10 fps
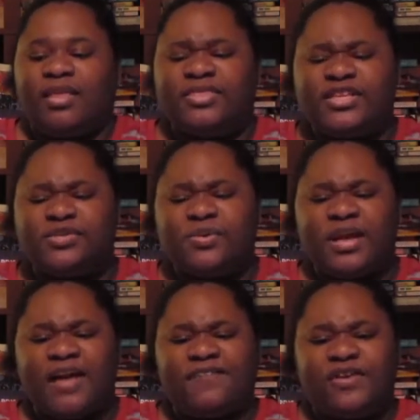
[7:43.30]
this one,
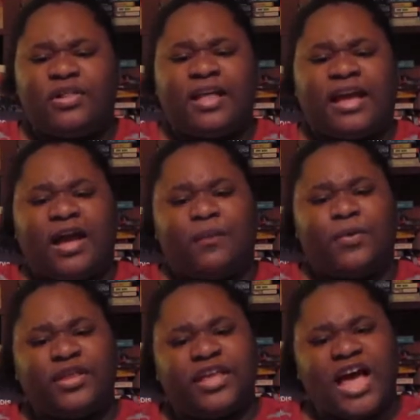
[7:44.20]
I felt like I
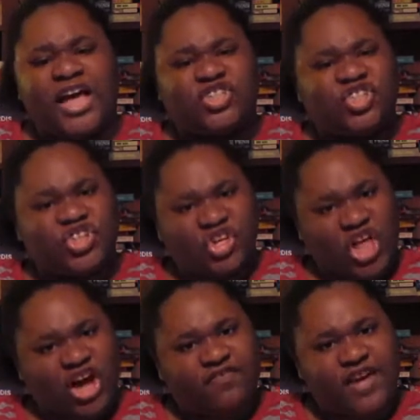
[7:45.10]
really got
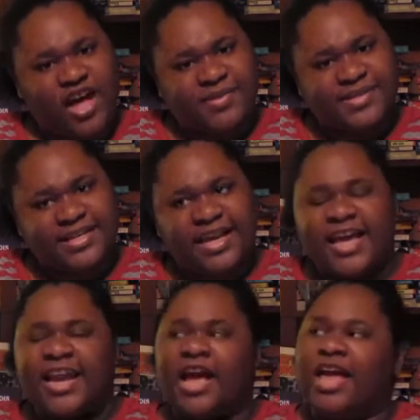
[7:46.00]
Sherlock vibes in it,
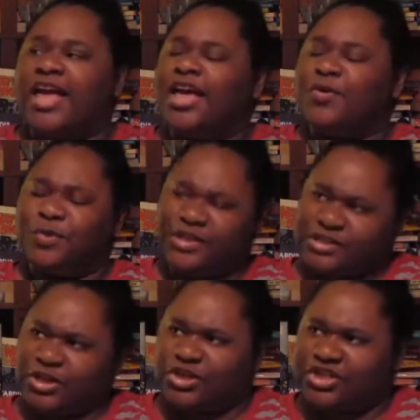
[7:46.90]
and I
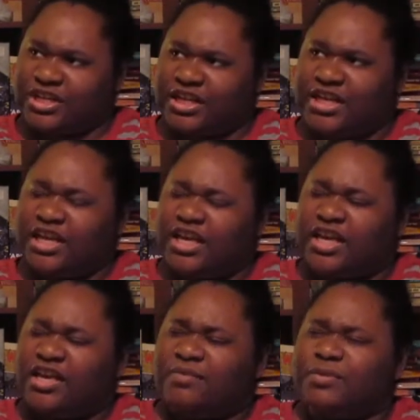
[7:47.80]
researched it
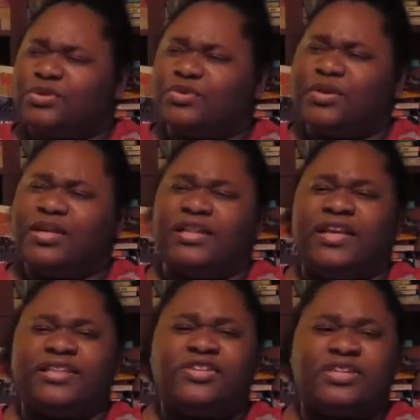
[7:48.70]
between,
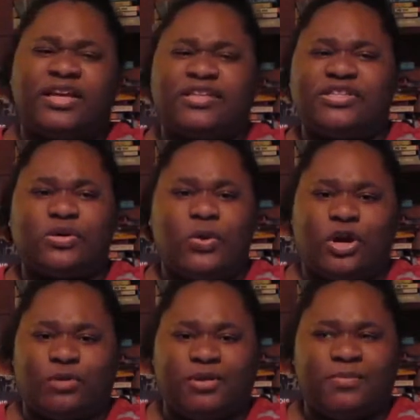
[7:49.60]
like, there's like this whole
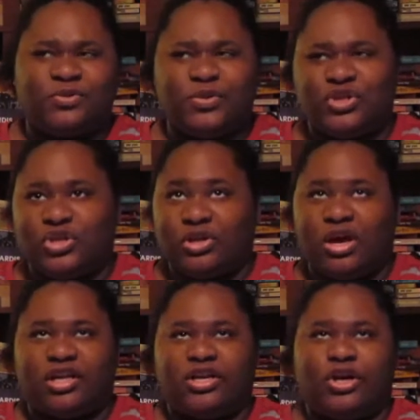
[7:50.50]
argument between
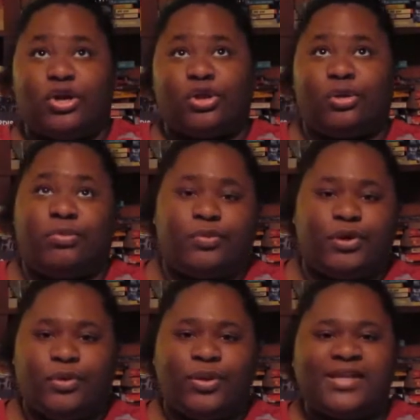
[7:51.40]
Sherlock and Hercule
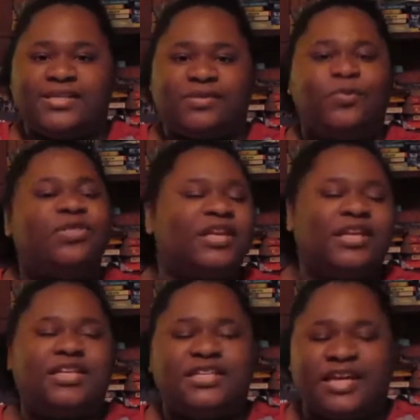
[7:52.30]
Poirot, as with
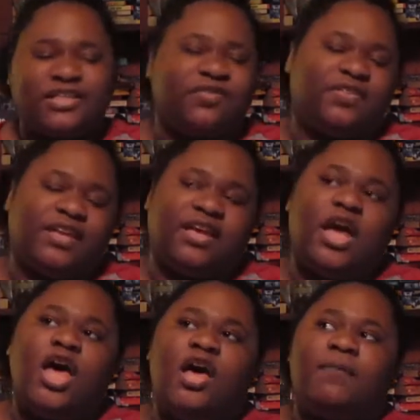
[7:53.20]
any detective thing,
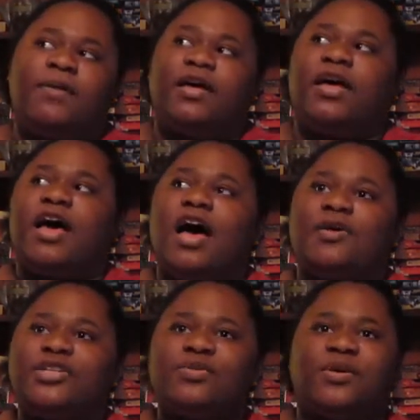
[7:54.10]
but
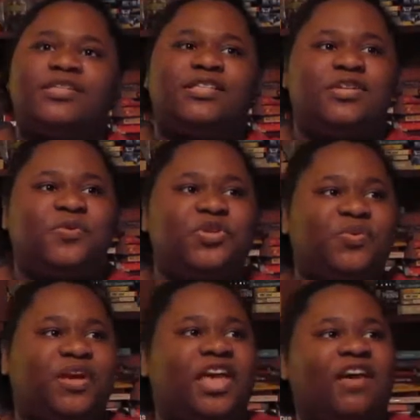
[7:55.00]
I just want to see which
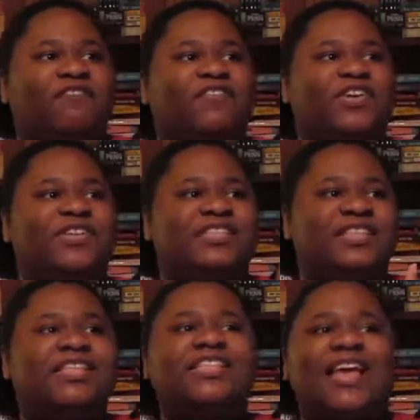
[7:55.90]
one came first in
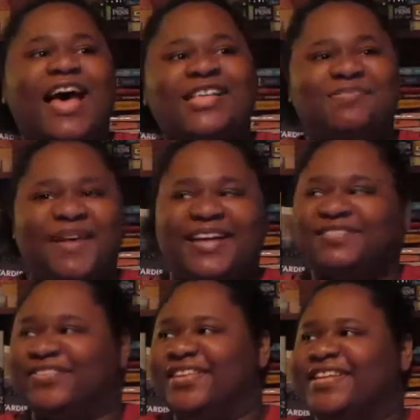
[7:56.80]
this aspect
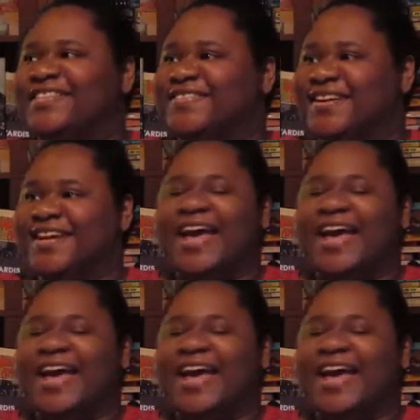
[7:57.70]
for this one.